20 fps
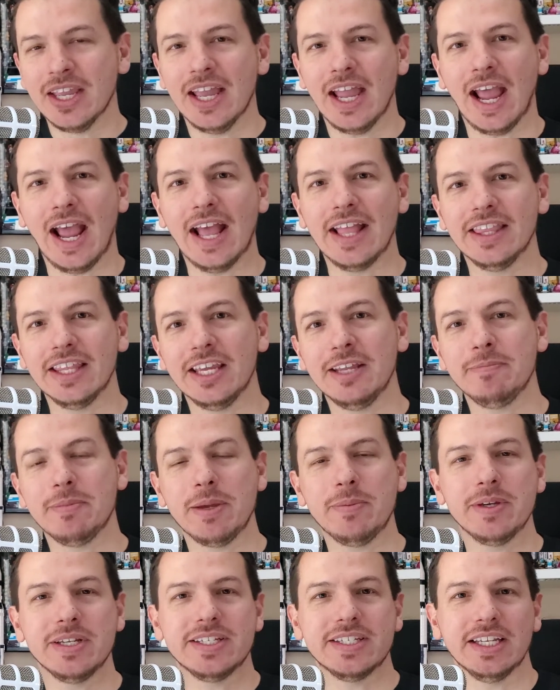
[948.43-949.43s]
and then
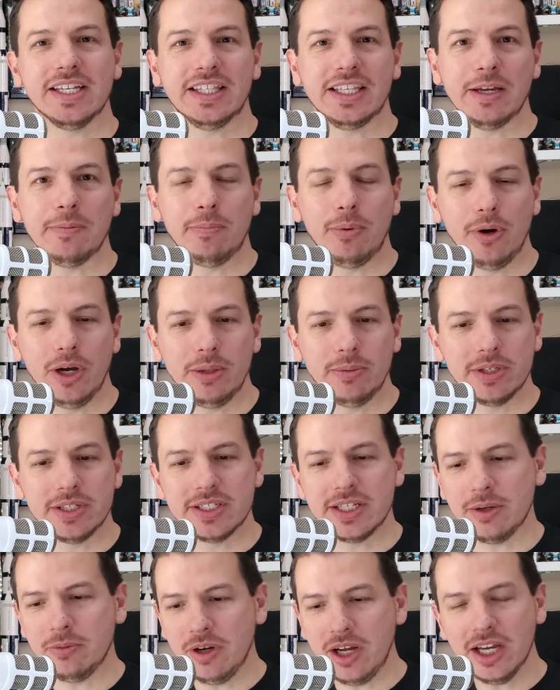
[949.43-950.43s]
maybe set the appointment.
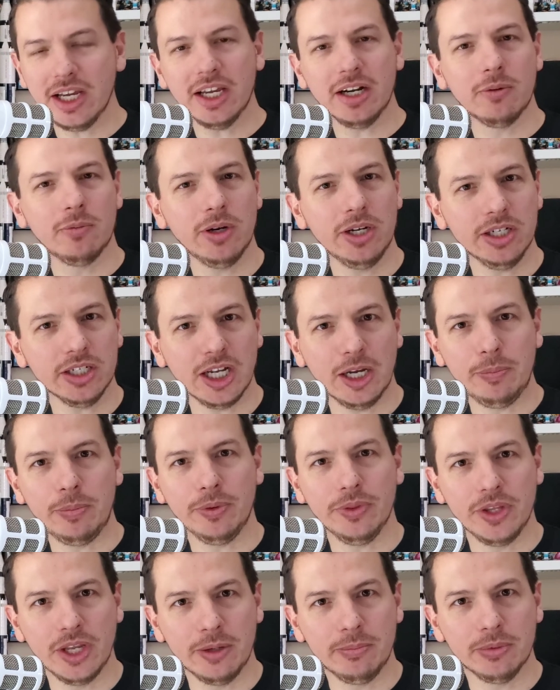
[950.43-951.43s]
Say, well, I got to run a couple
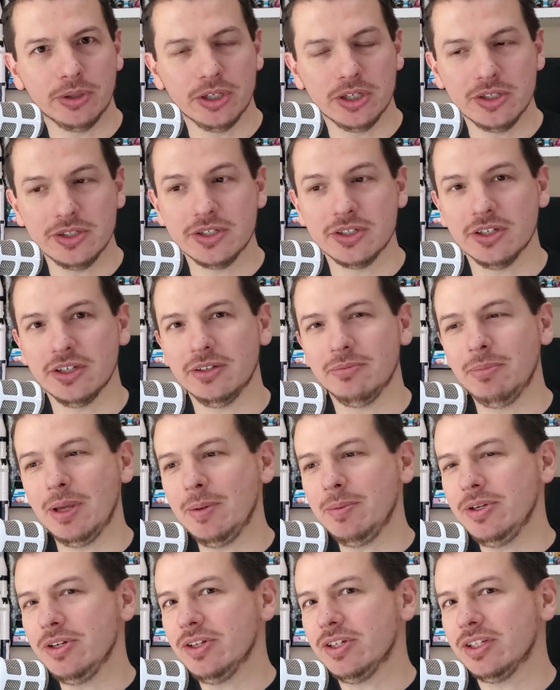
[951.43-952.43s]
numbers.
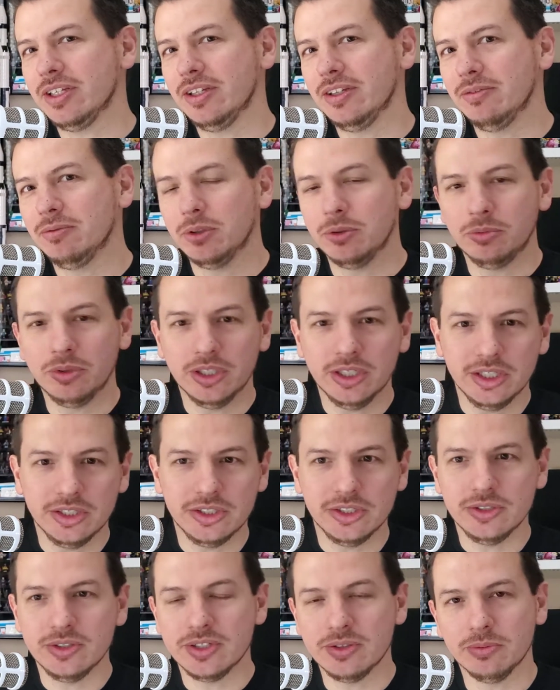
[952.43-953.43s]
Maybe, what do
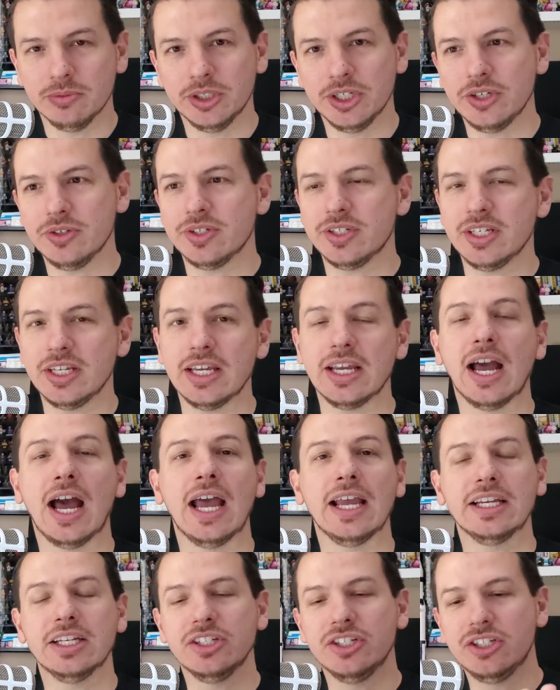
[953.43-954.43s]
you see? I
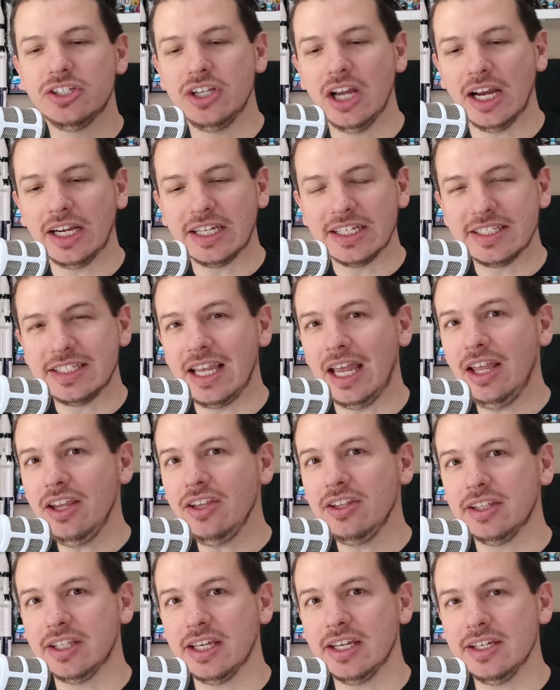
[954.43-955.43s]
could tell you
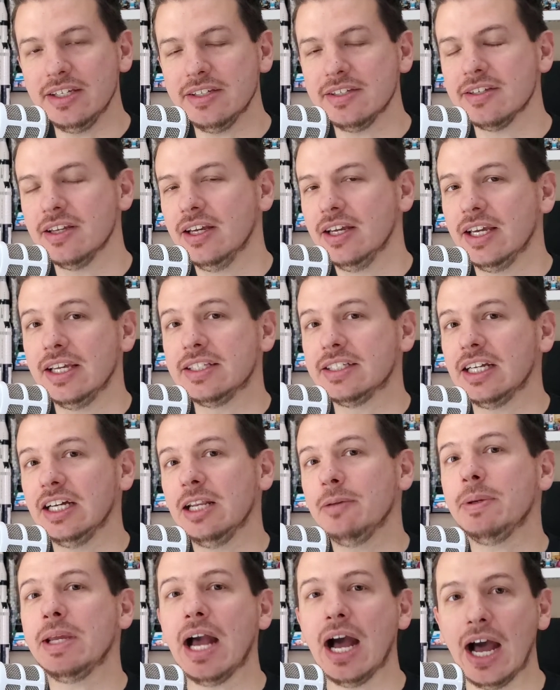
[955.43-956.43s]
this. It's going
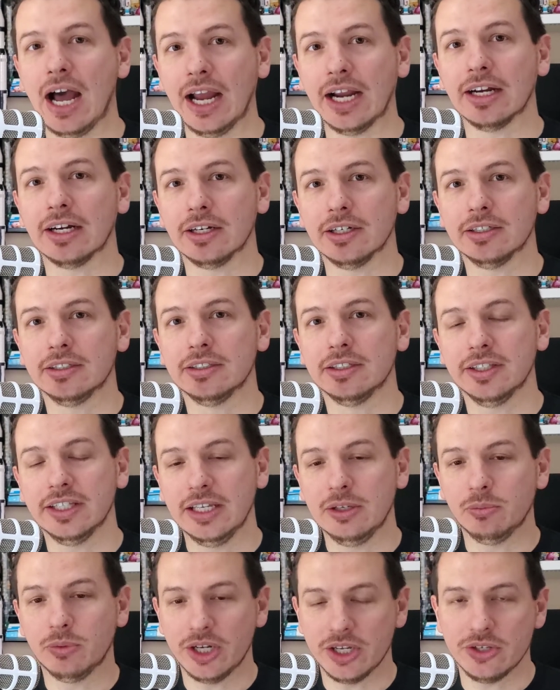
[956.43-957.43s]
to be higher
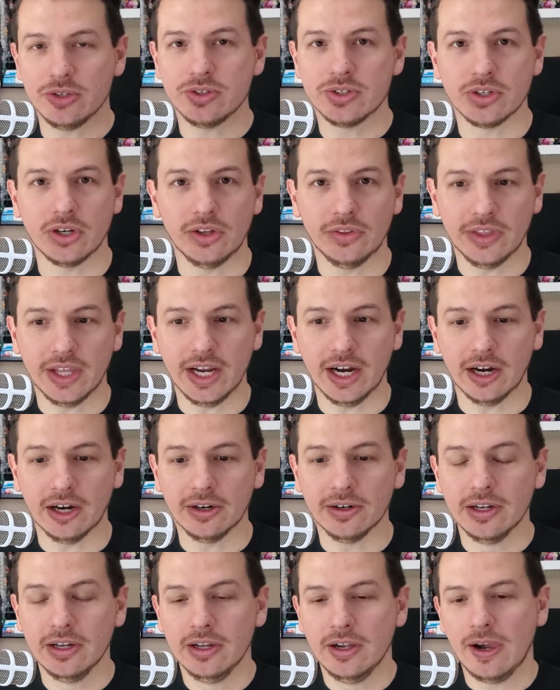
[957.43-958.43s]
than what you saw there.
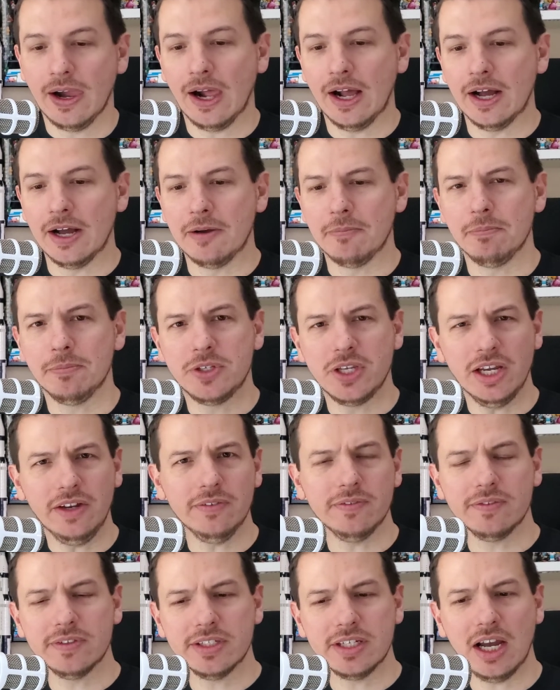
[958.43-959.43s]
Do you have
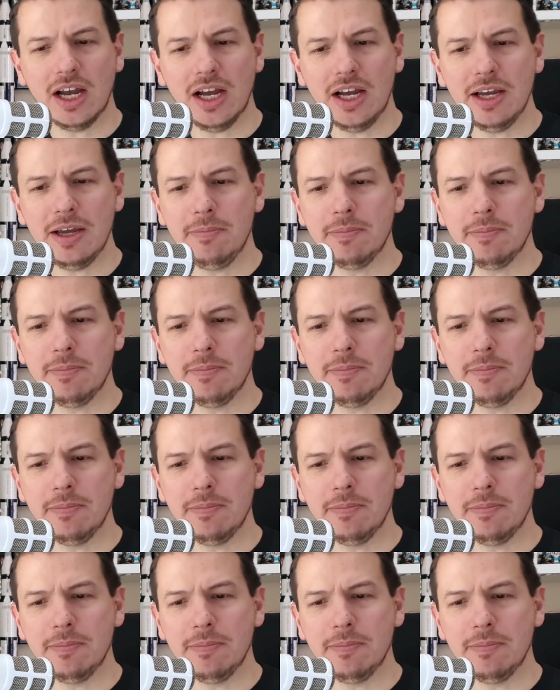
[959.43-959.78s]
time